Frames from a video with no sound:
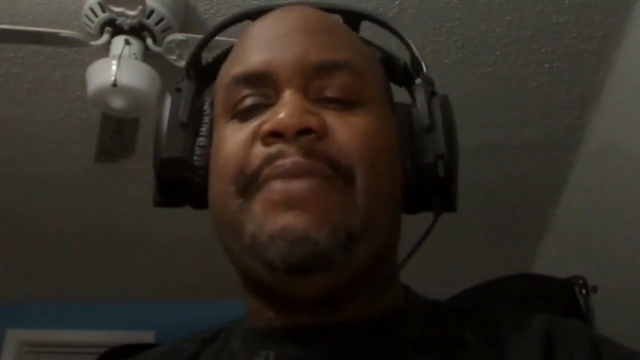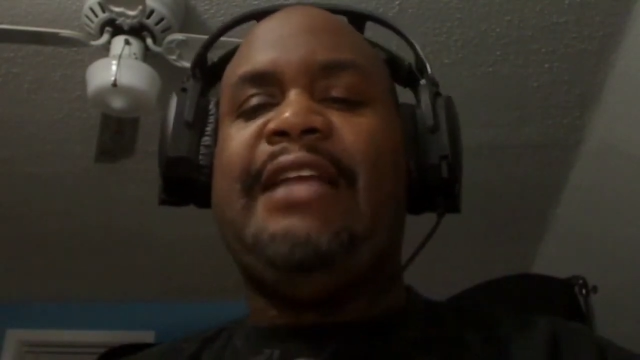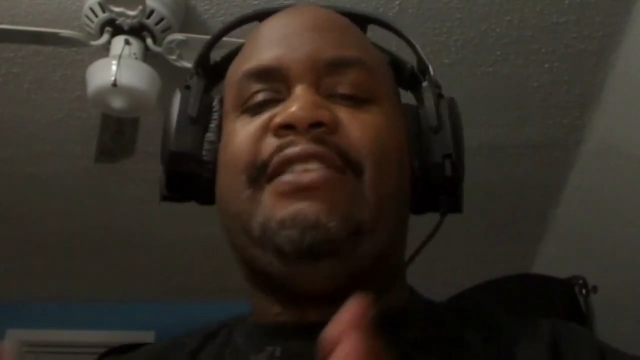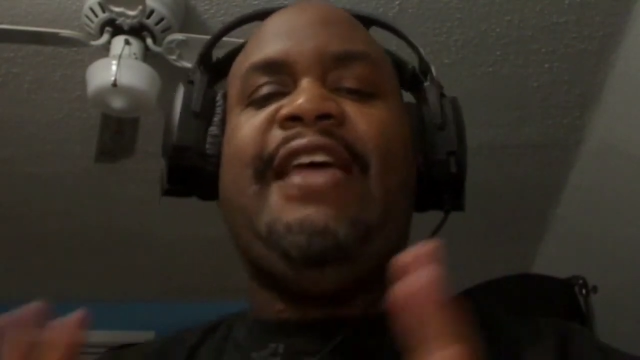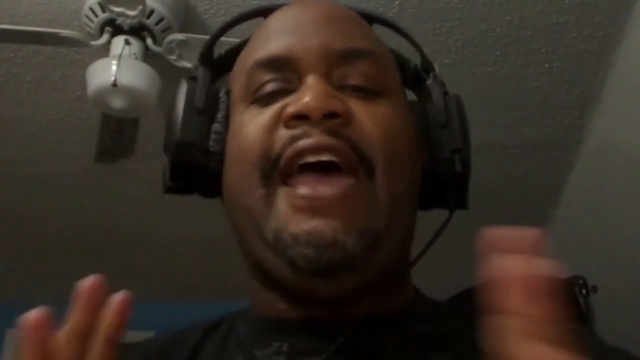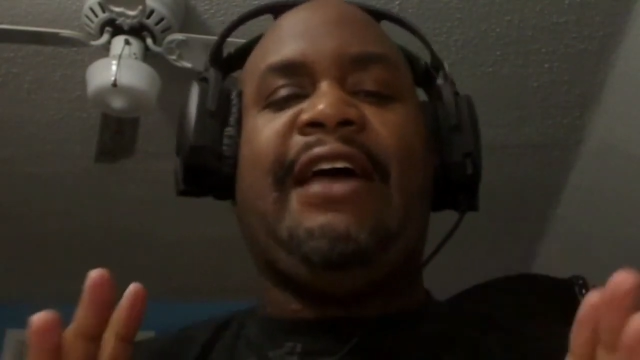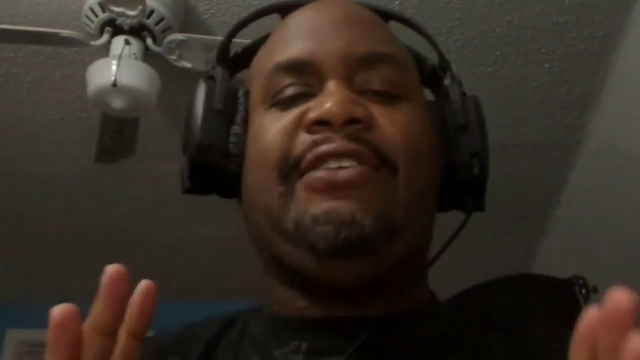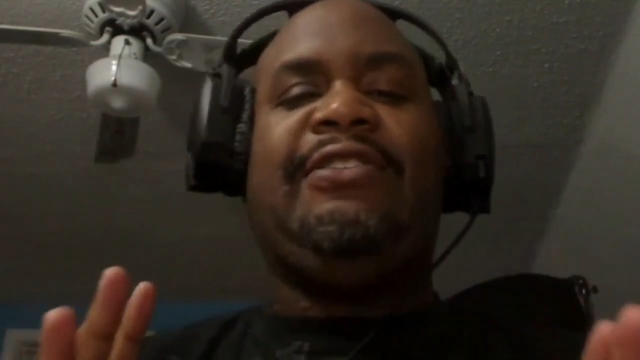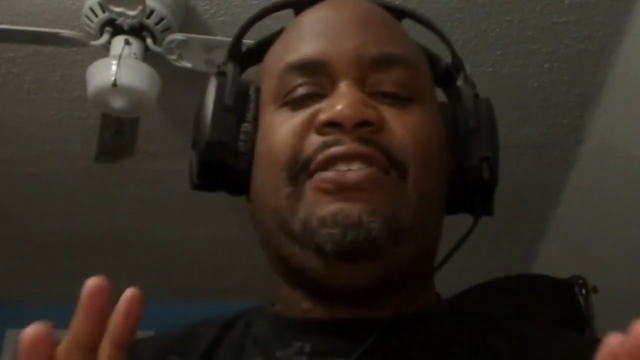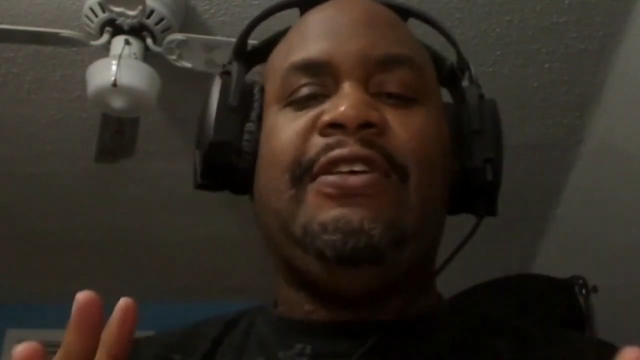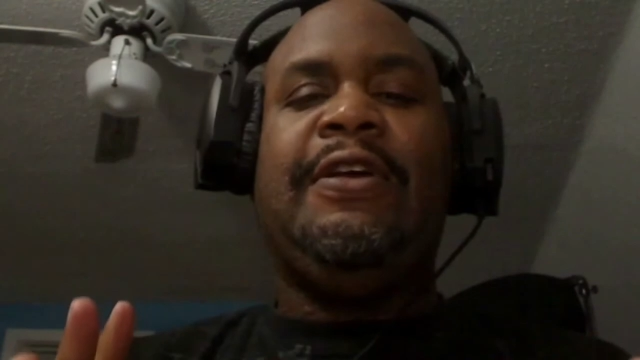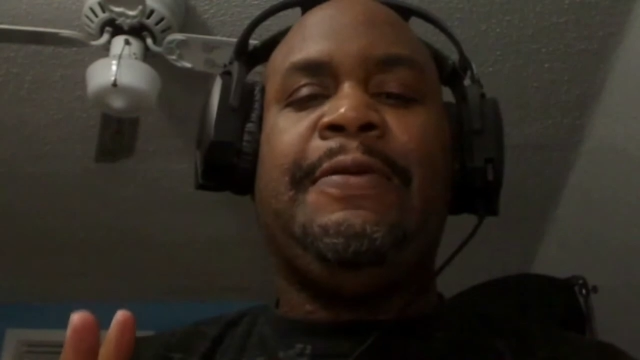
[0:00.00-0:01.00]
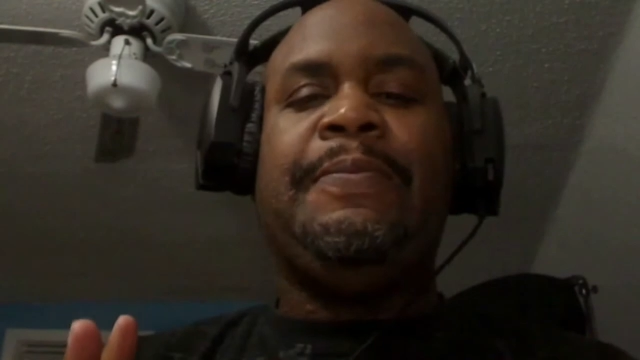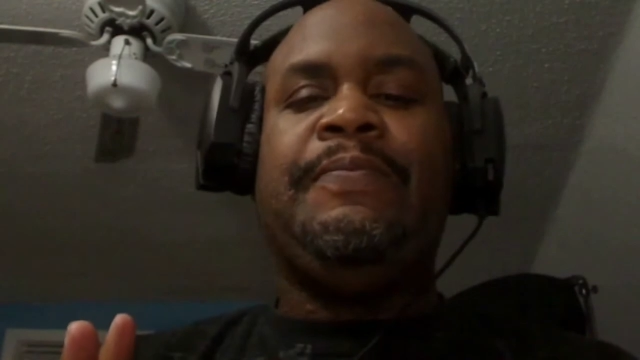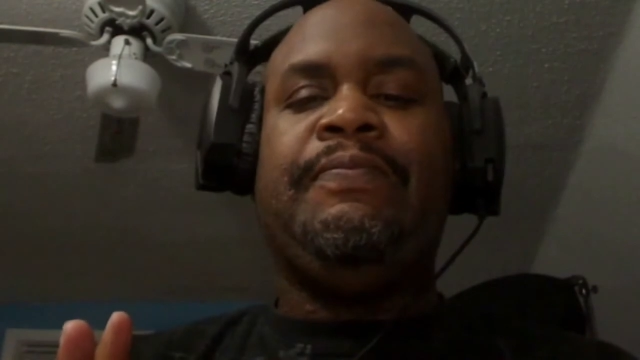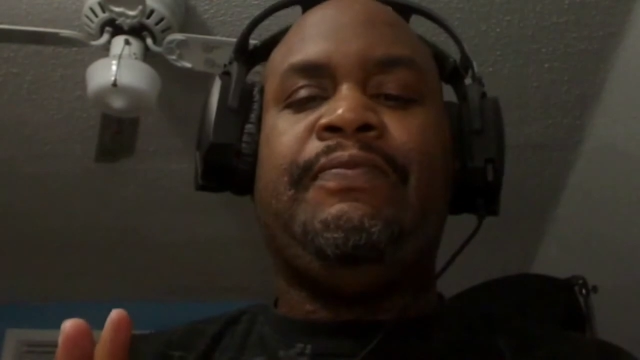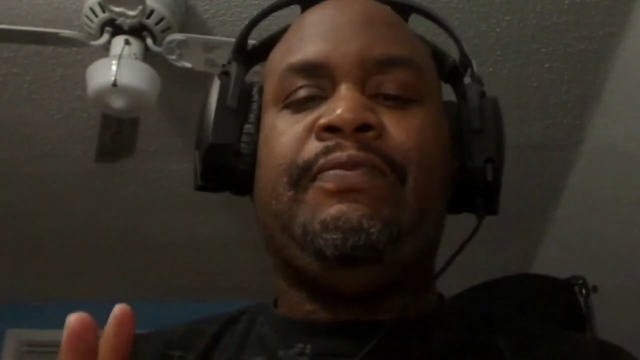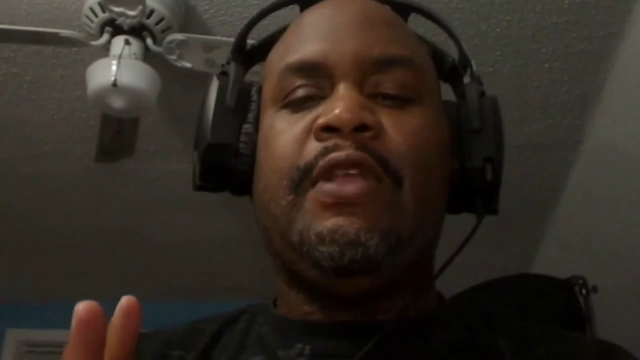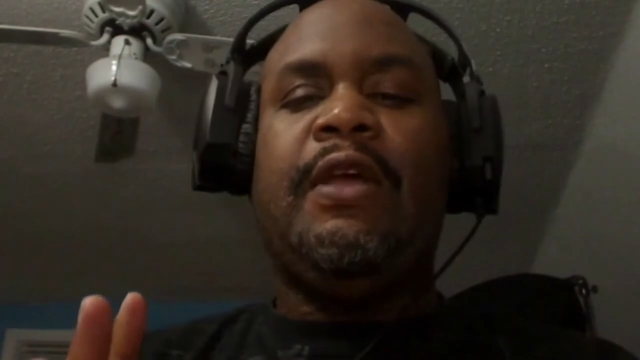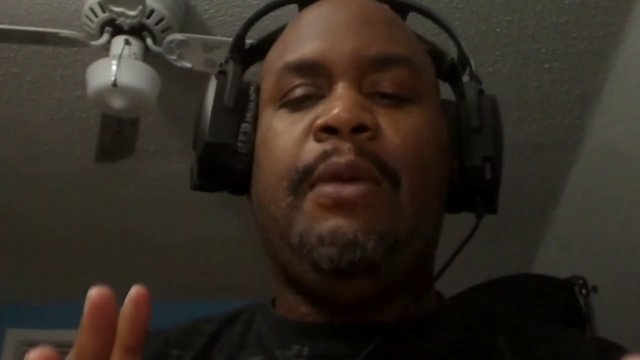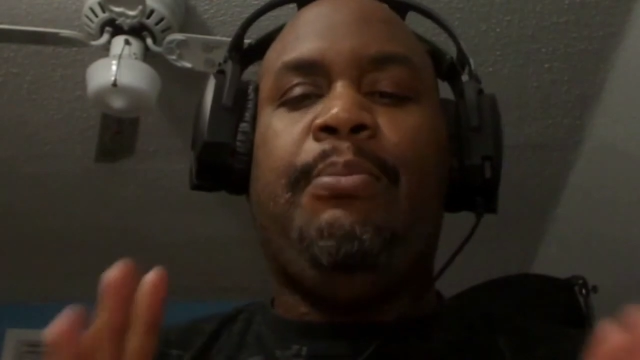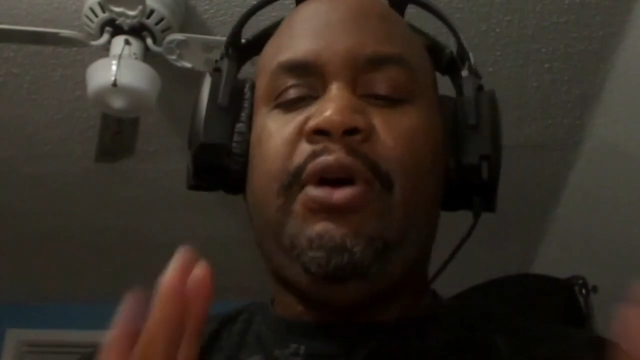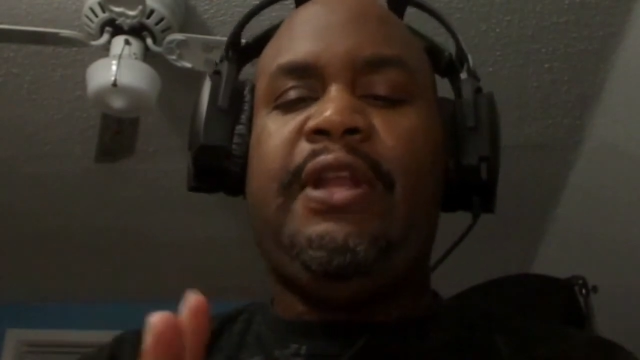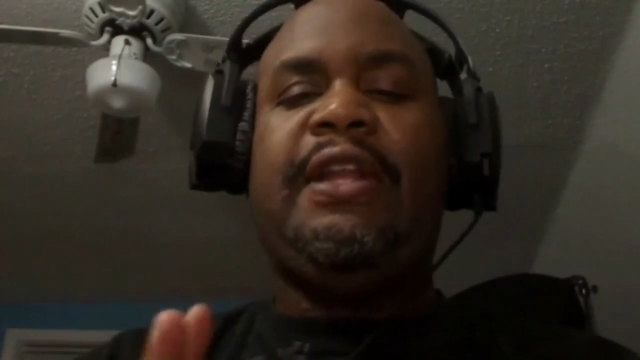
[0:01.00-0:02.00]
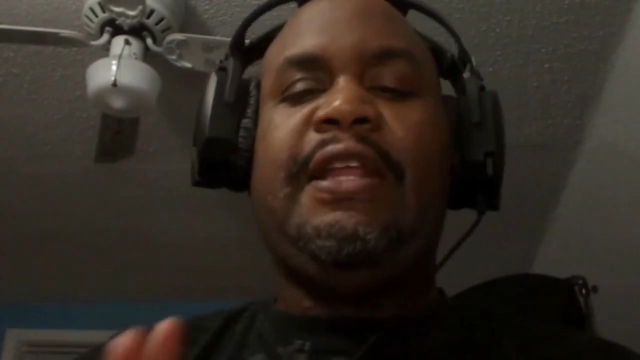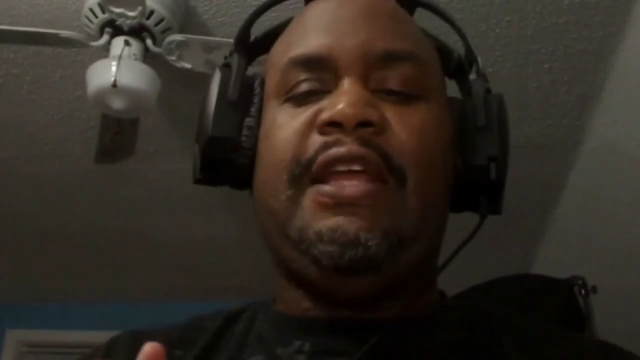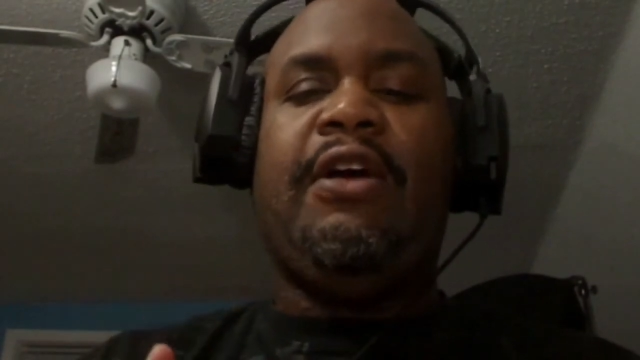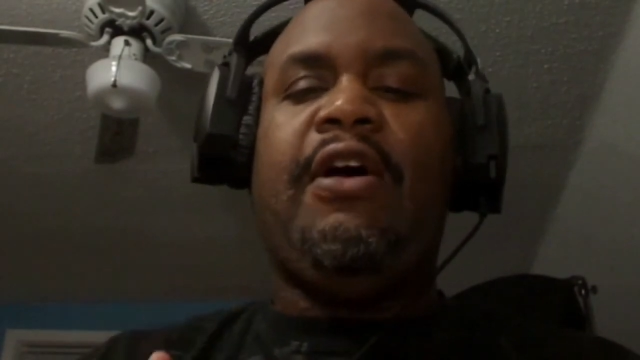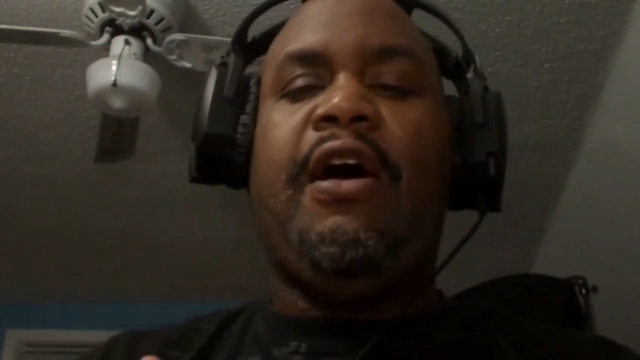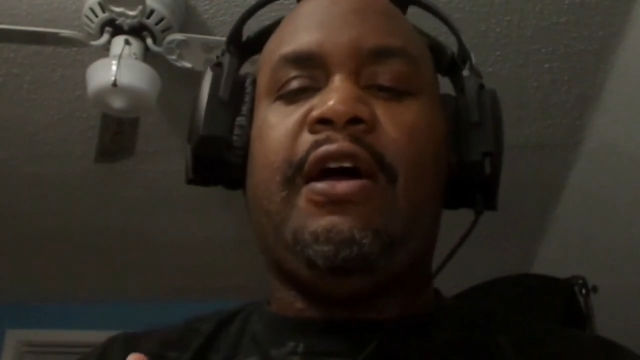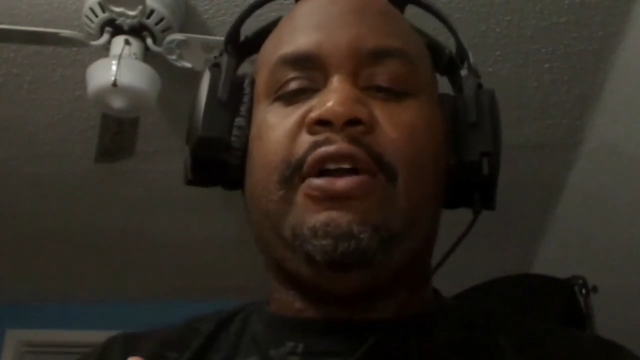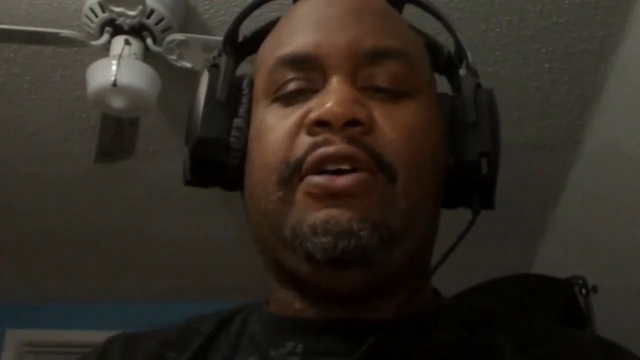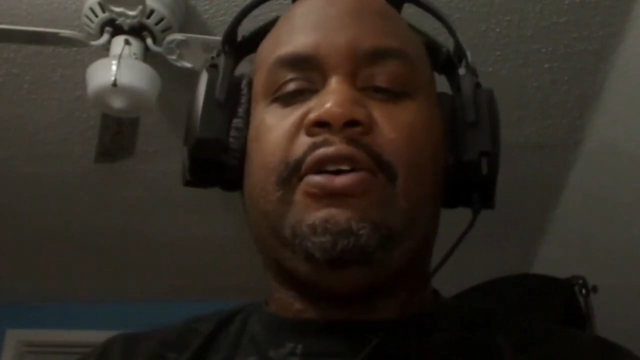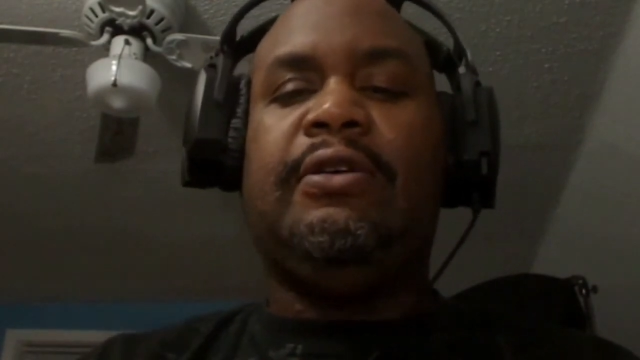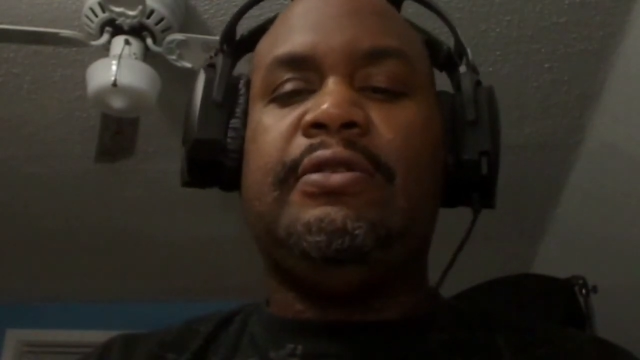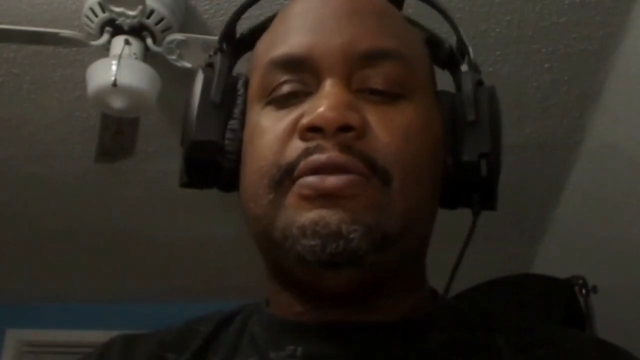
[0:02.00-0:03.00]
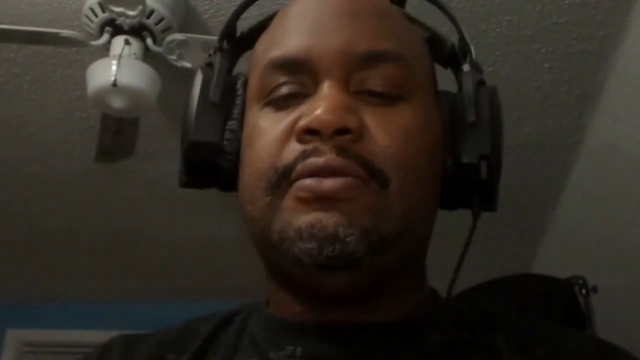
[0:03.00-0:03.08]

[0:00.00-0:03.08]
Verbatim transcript: text, put it in their article,